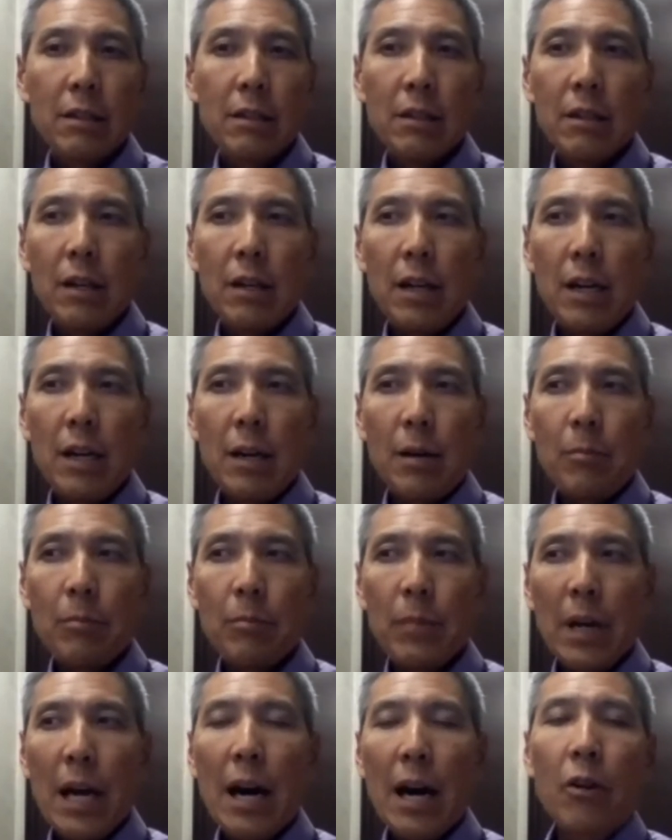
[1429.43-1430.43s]

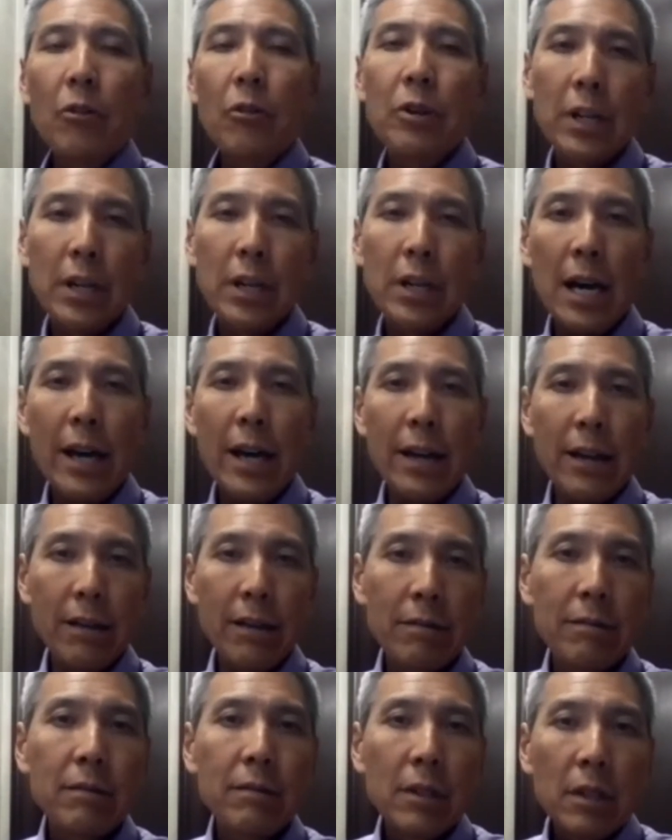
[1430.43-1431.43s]
how can I
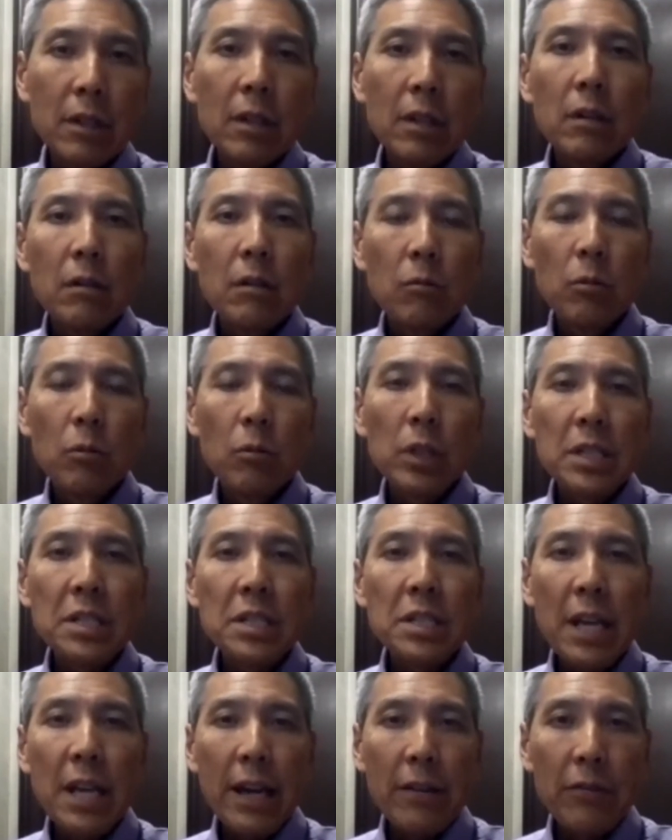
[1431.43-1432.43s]
really
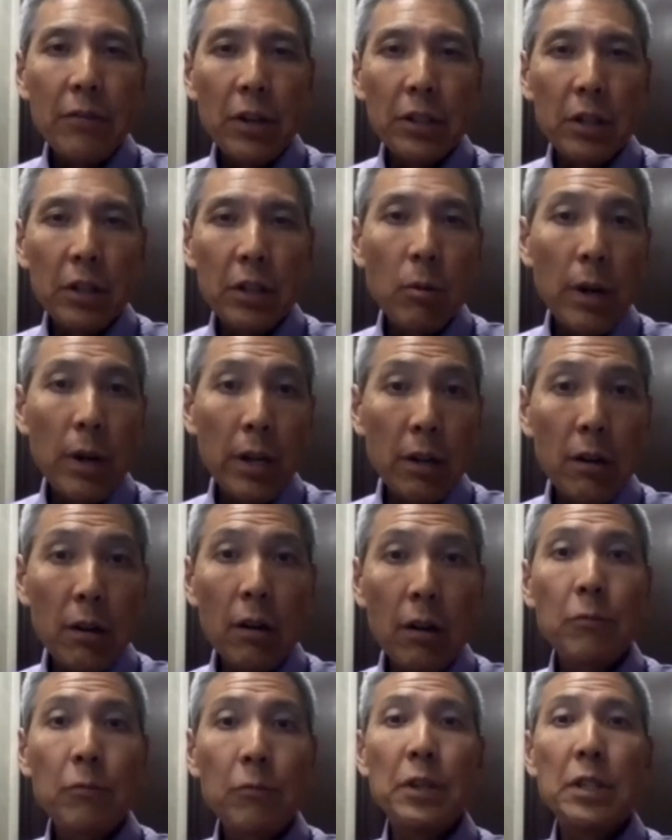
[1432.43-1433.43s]
save on the credit
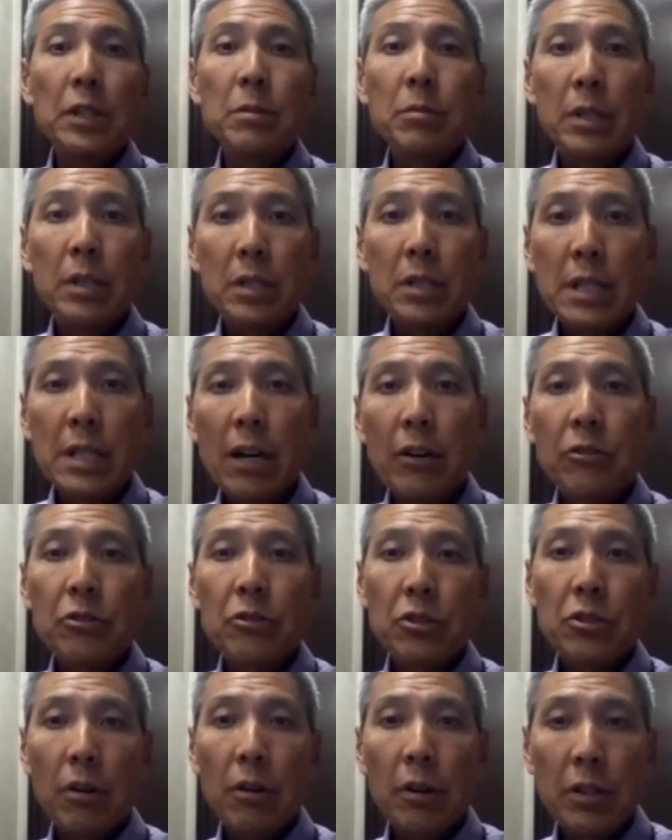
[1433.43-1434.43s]
card fees, because now you're
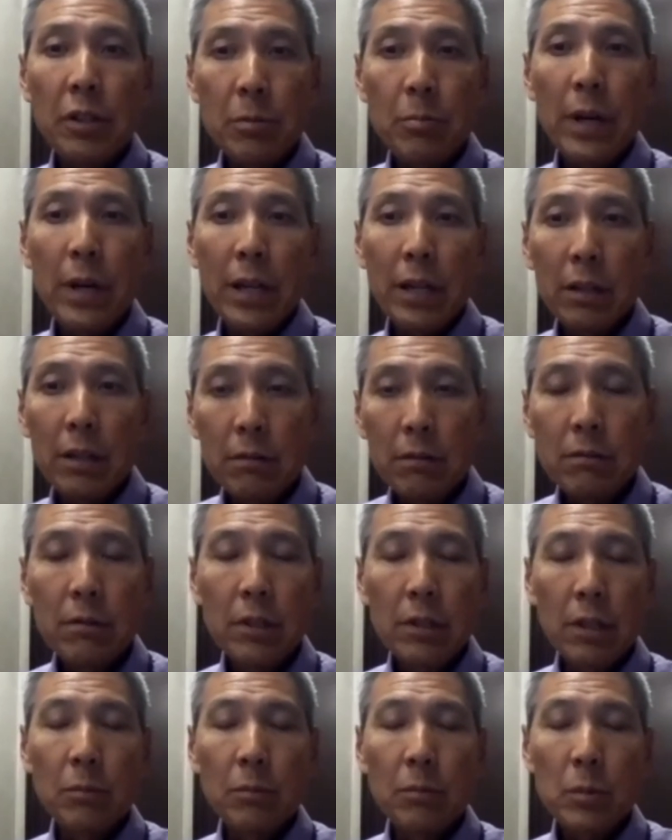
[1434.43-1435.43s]
starting to
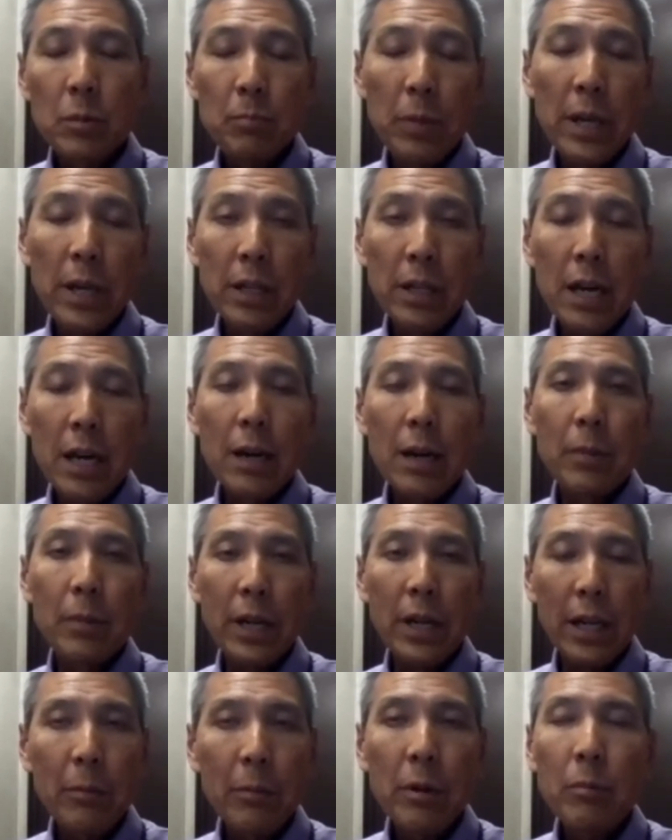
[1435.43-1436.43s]
pay a lot of
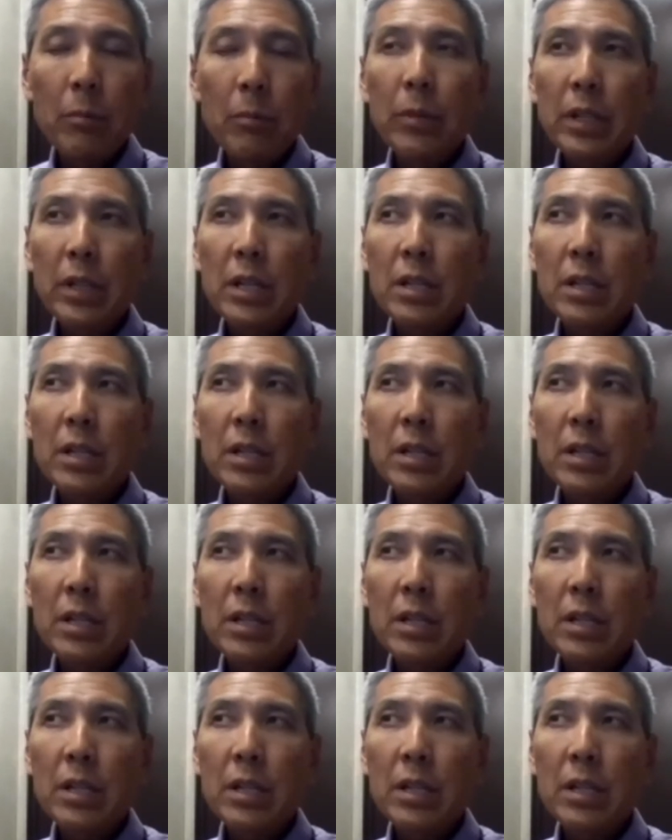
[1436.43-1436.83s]
money. $1 million,